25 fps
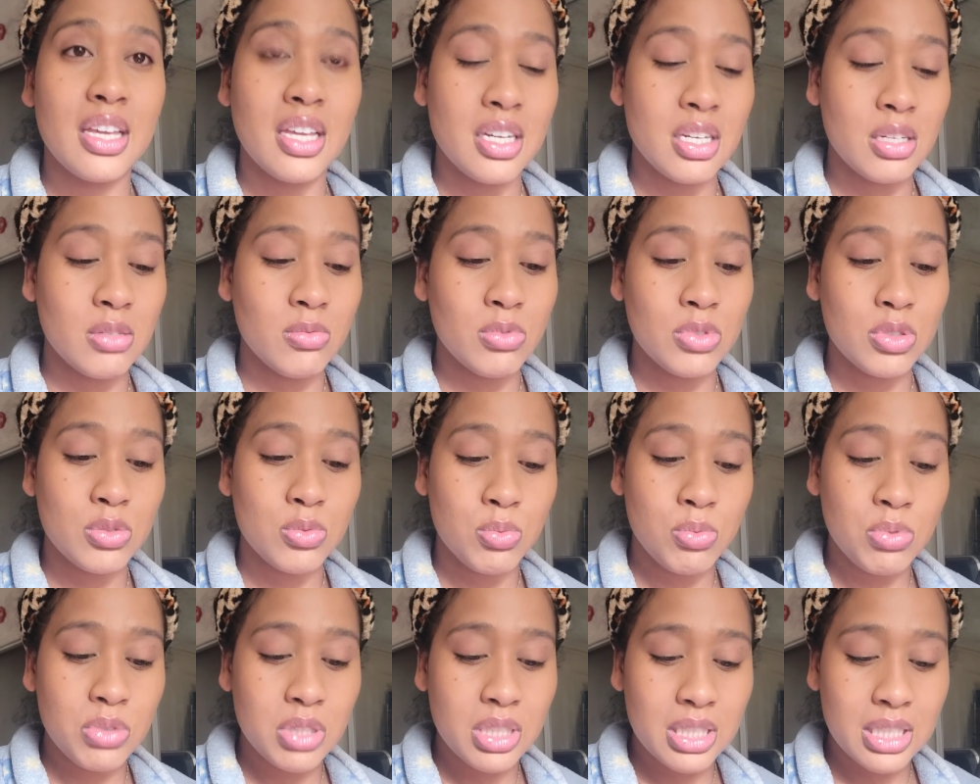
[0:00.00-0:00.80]
and it was
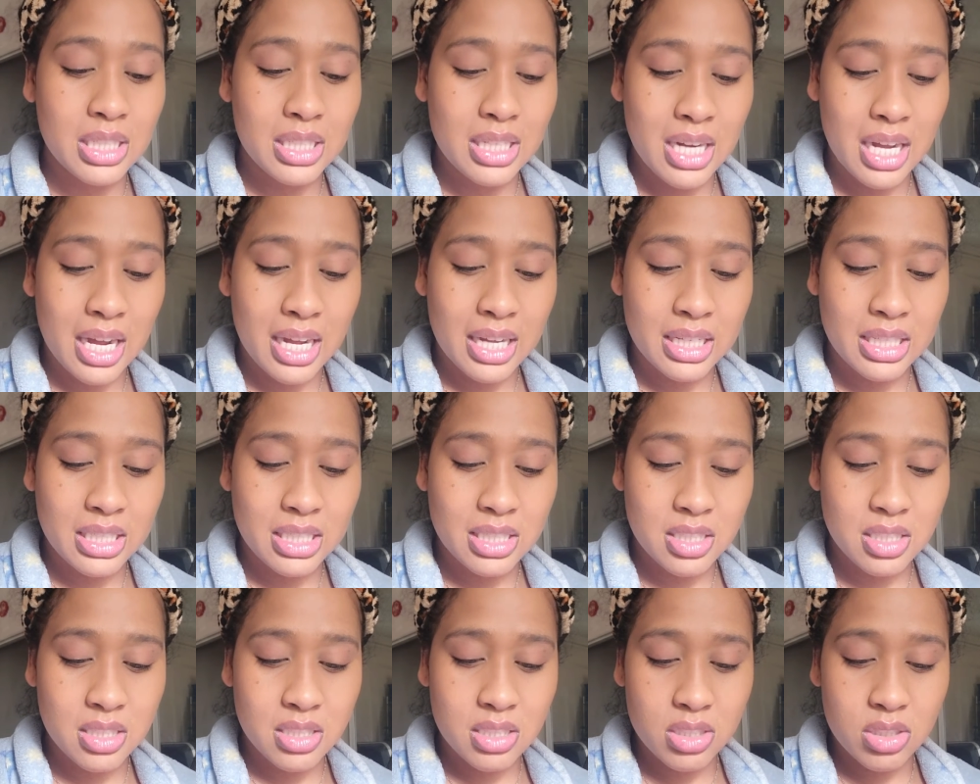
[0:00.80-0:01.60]
really
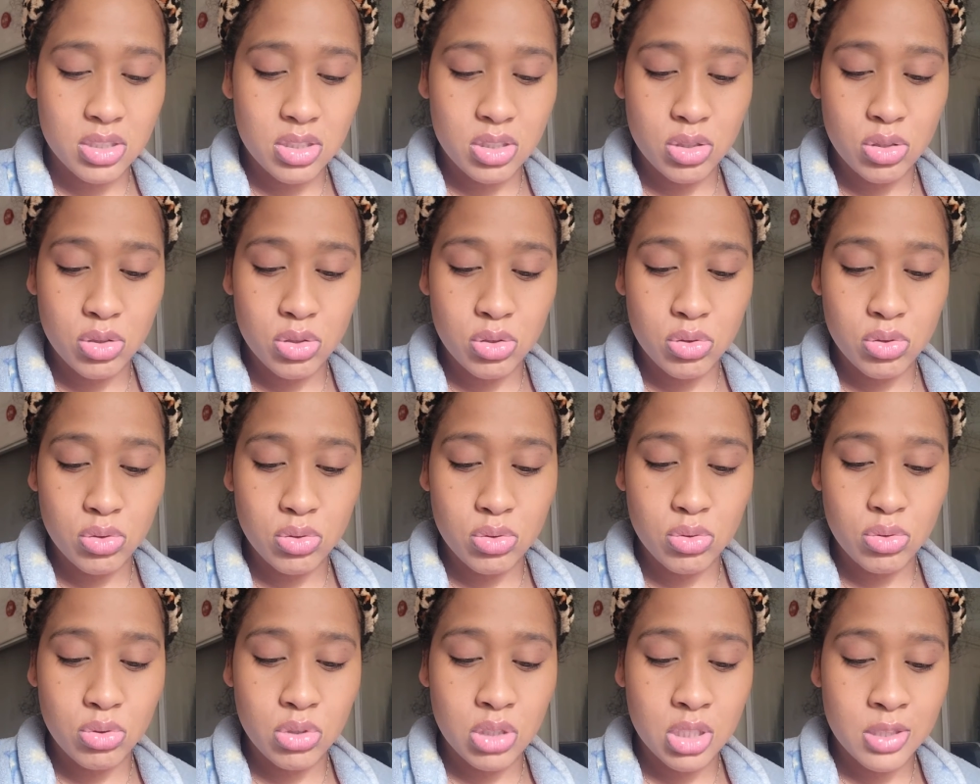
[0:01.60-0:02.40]
nice
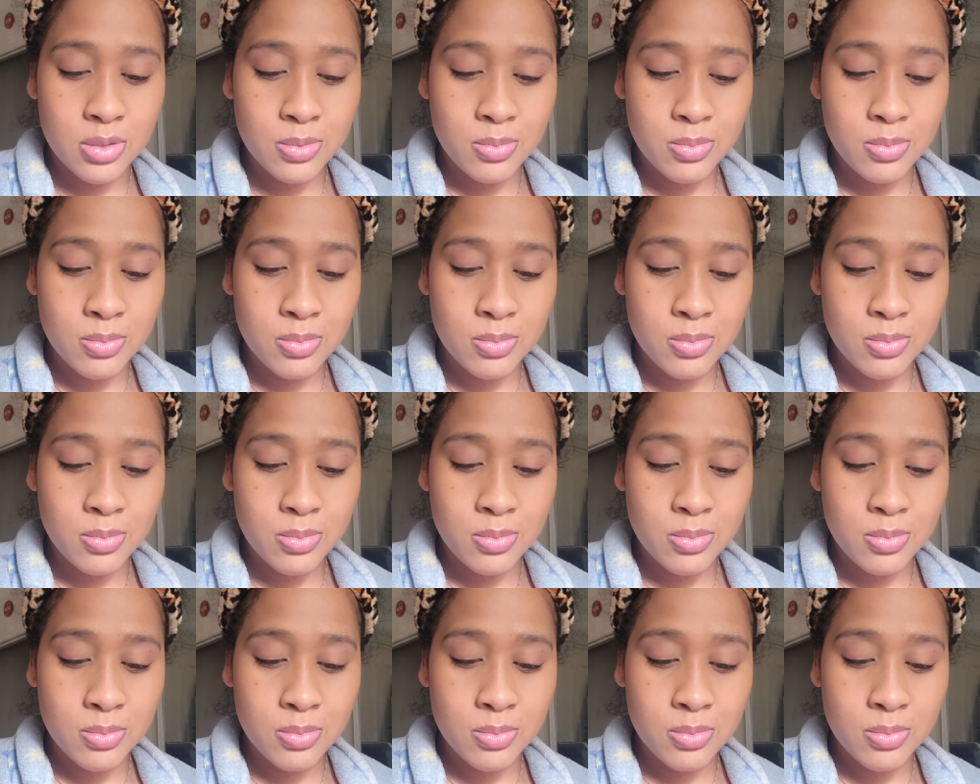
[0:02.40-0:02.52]
to